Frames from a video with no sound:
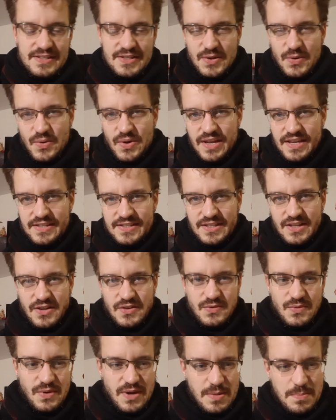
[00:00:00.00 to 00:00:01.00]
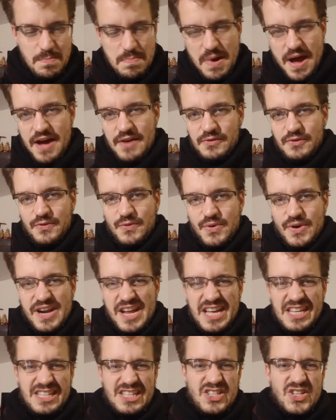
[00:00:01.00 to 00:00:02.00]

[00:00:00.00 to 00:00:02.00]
so he's not really bound for that.